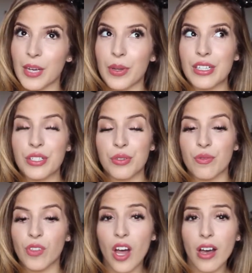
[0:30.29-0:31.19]
I wanted
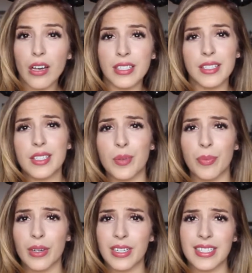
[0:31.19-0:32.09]
to vlog,
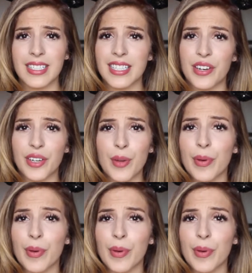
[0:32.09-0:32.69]
lookbooks, etc.